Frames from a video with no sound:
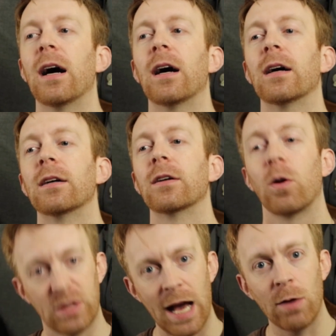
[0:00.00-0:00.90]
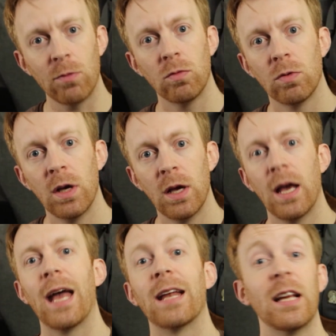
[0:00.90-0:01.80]
goes down,
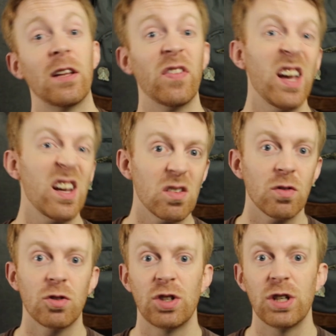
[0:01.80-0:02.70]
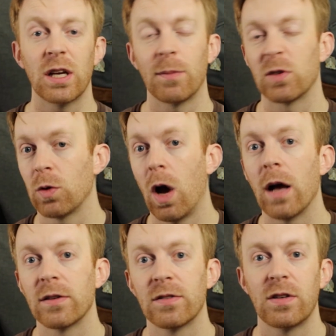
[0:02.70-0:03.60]
and in there she comes
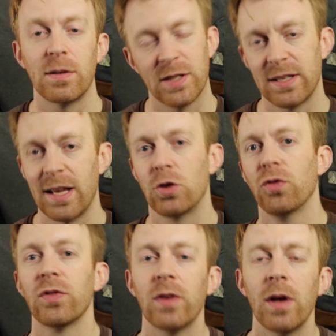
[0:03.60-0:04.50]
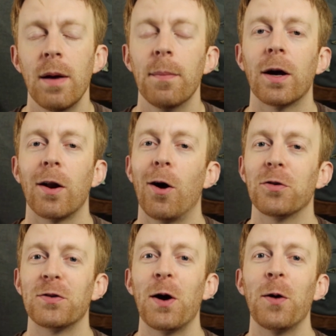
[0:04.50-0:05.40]
across some essentials, but
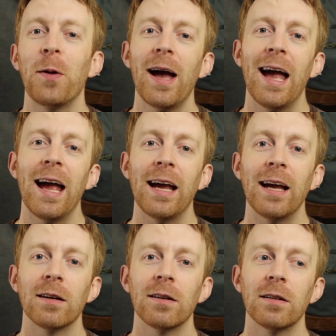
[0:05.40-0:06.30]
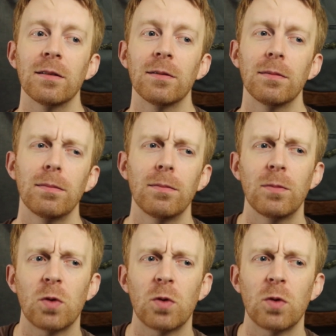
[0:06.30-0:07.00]
also a sort of